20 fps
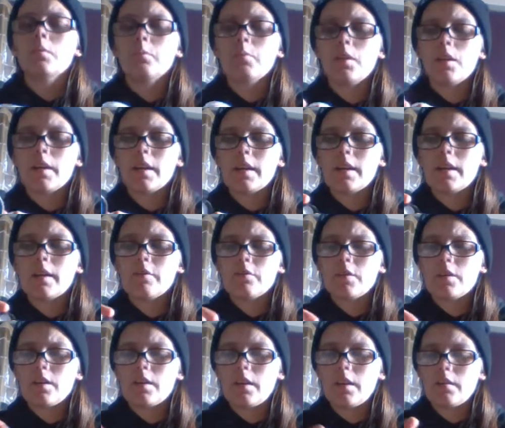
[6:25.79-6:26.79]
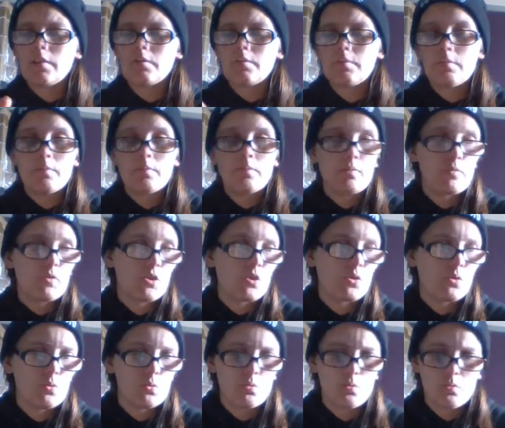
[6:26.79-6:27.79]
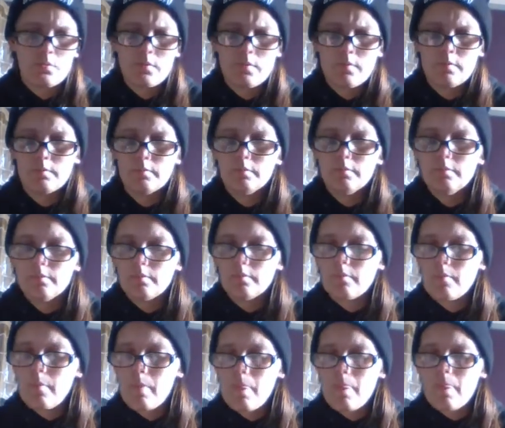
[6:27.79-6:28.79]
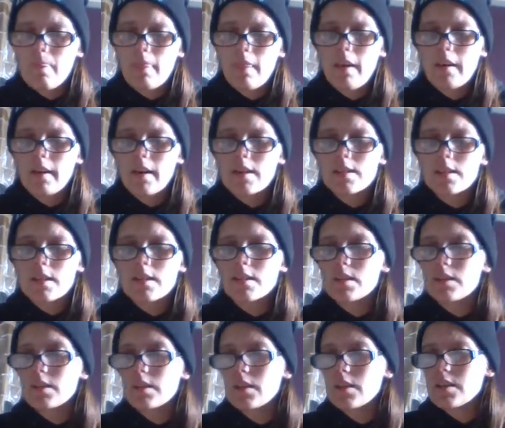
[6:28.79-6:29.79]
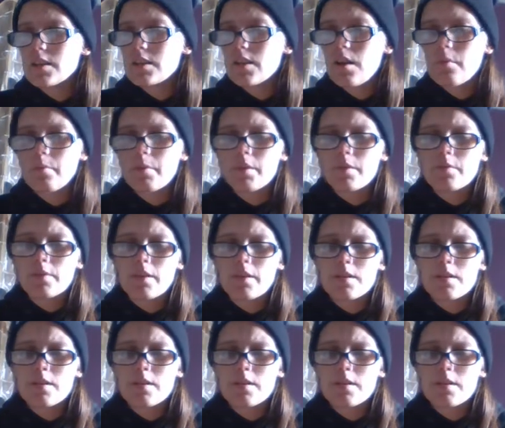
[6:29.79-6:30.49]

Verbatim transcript: Plug in everything. Cool. Okay, so that's a nice sample as well.